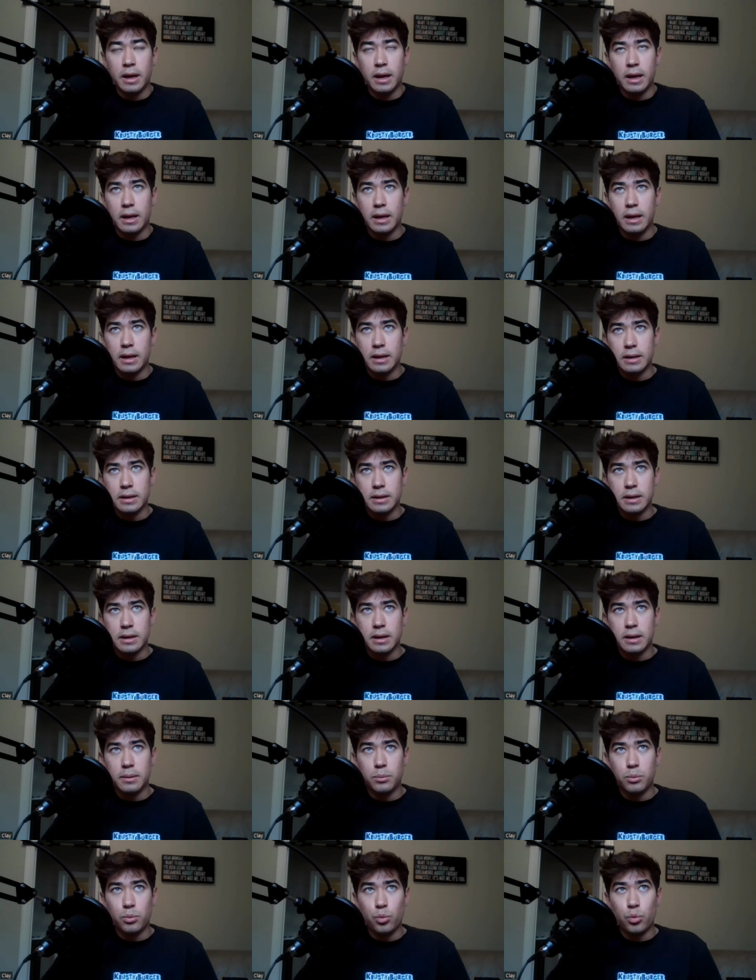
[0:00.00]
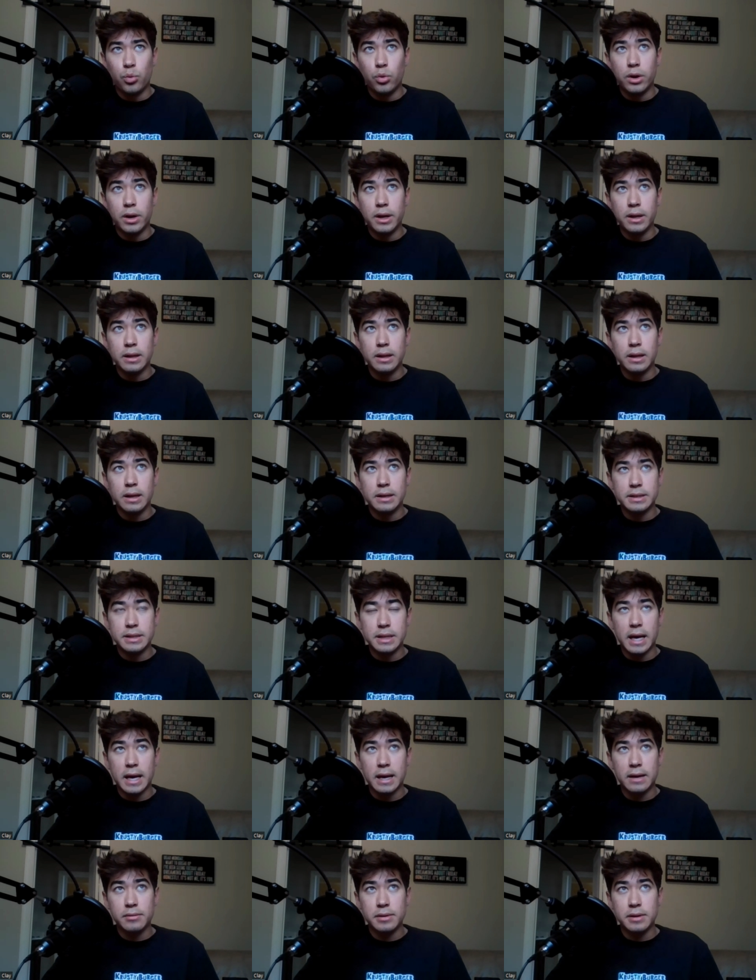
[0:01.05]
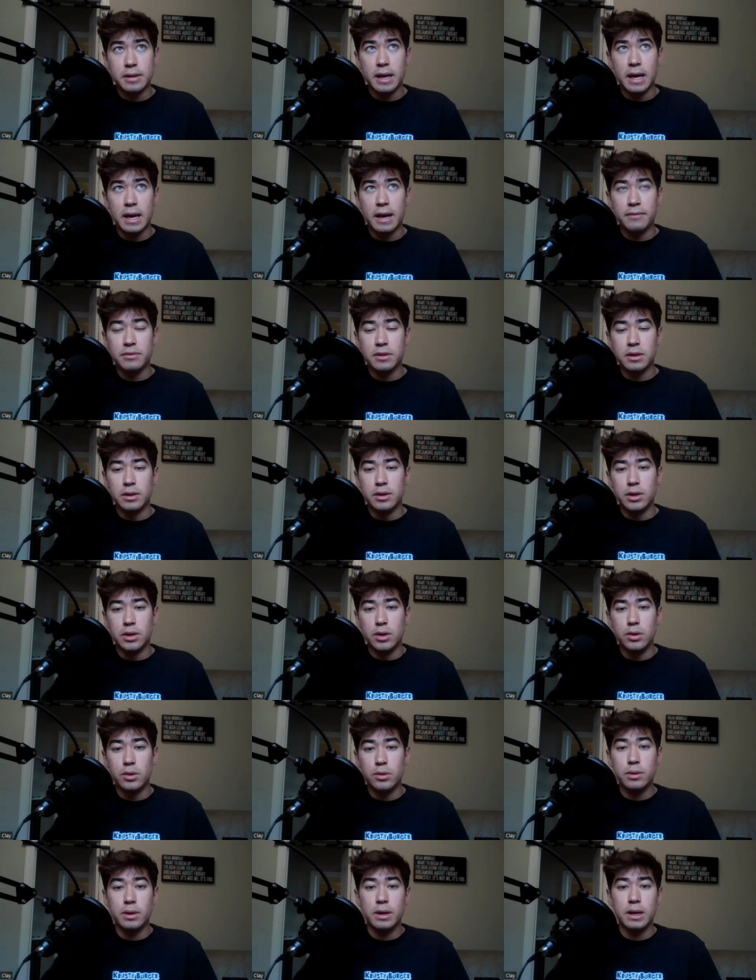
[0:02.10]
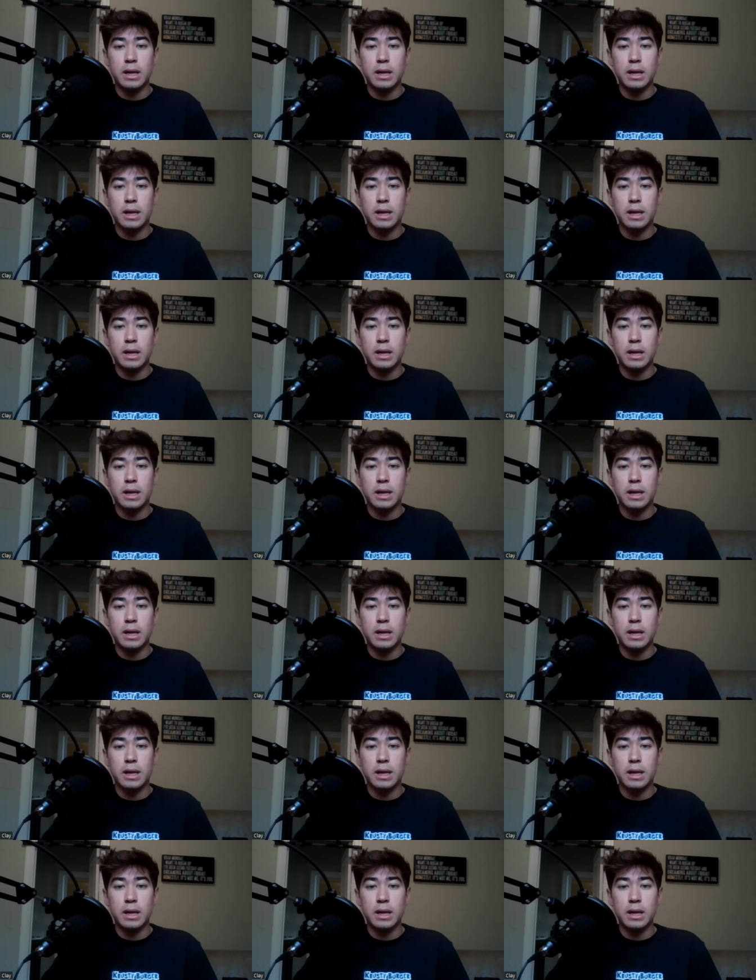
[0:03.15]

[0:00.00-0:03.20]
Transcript: and um, what exactly they have to do.